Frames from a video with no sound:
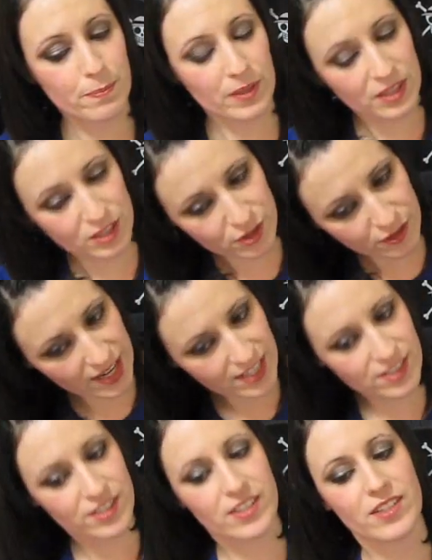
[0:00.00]
but the
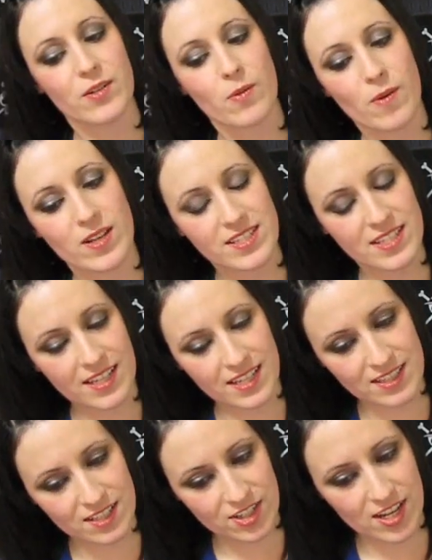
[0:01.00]
director, once he
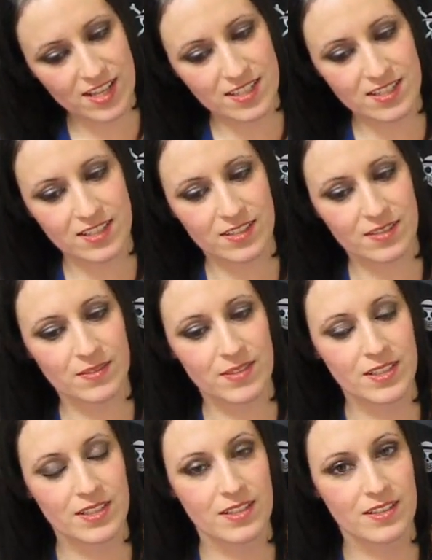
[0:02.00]
gets a chance to
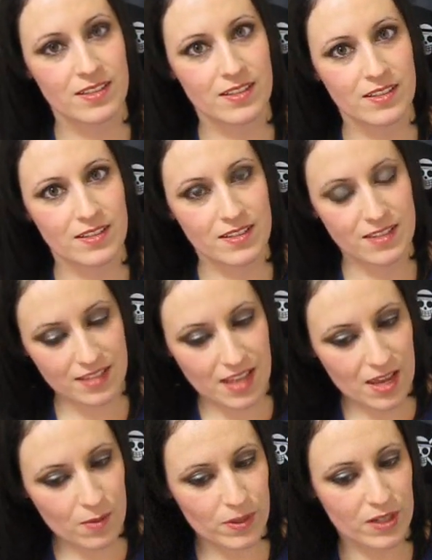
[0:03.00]

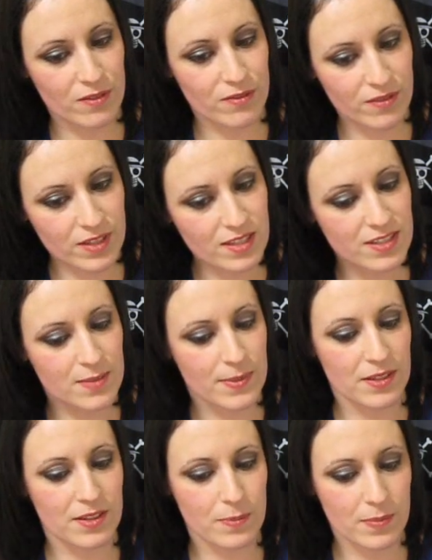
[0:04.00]
say what he feels
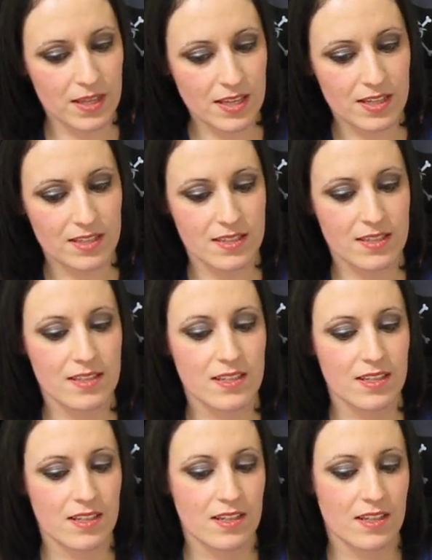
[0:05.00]
about the piece,
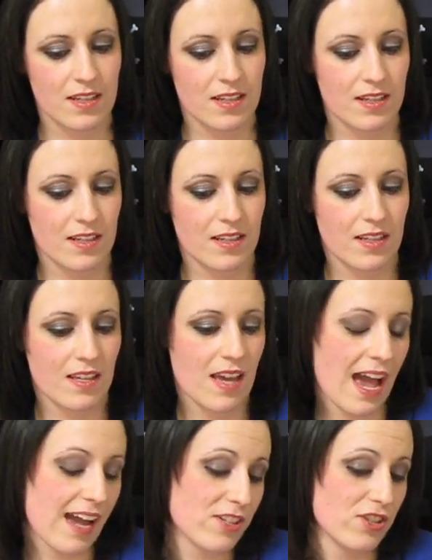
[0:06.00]
he
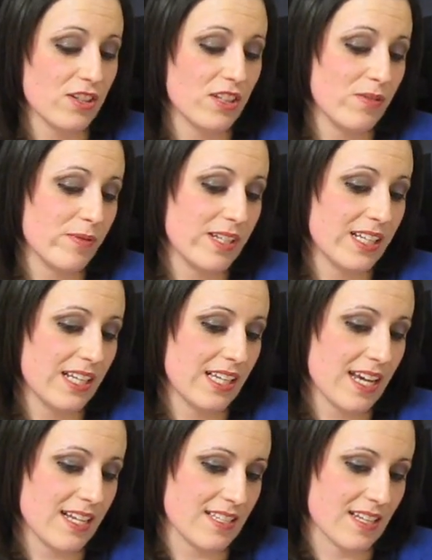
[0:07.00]
actually really
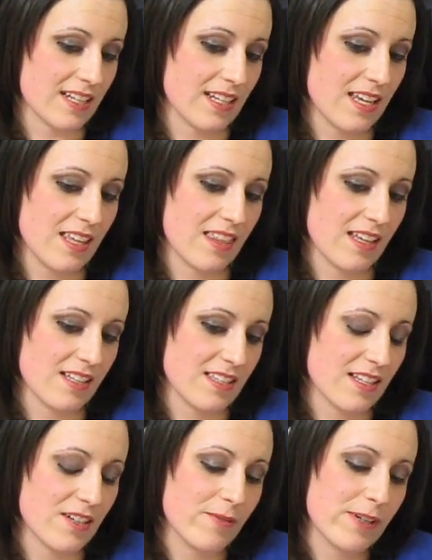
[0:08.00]
likes it. He thinks
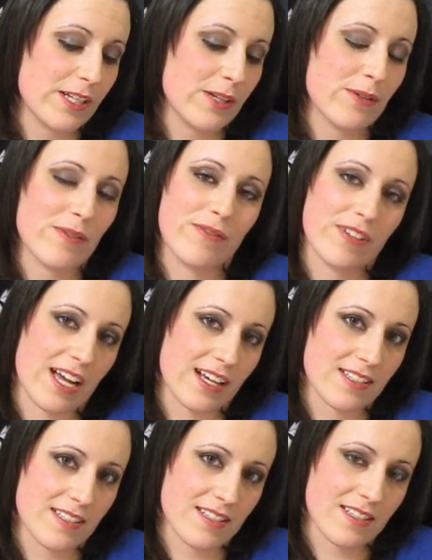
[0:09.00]
that it really
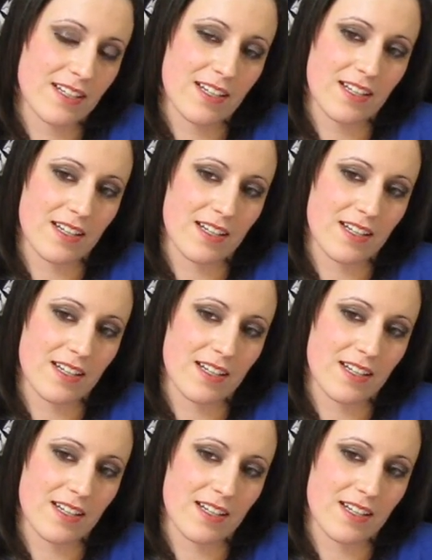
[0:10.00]
reflects